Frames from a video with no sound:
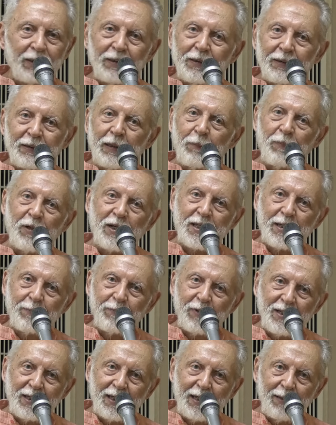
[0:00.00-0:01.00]
The person
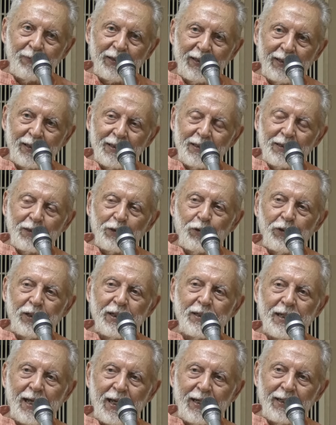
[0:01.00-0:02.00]
may still be
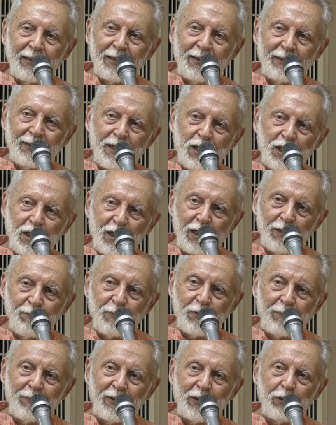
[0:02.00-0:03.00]
doing charity, they still
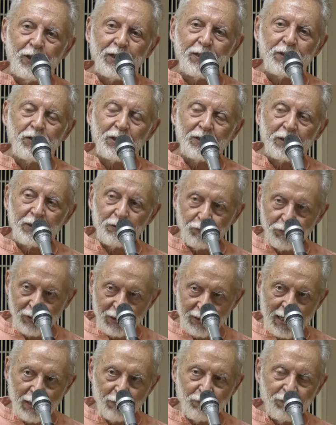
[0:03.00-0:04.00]
may be doing things
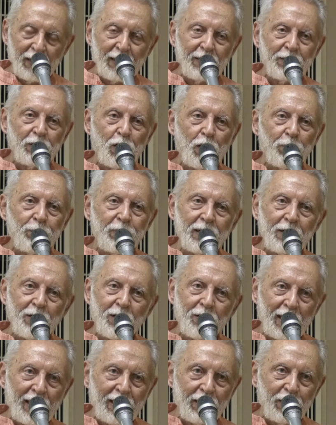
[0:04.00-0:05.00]
which are philanthropic
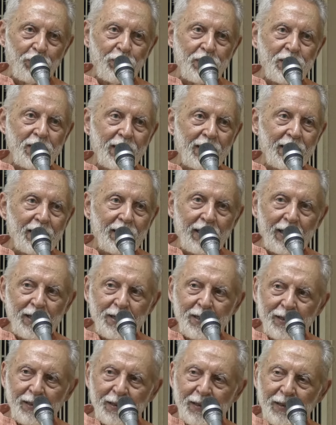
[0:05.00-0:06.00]
or altruistic in
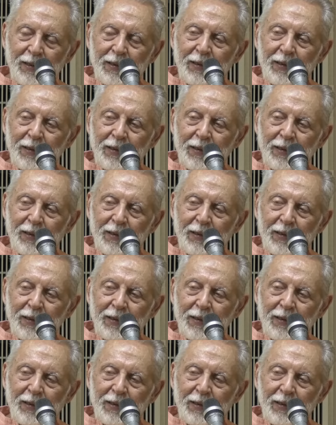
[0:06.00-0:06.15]
nature,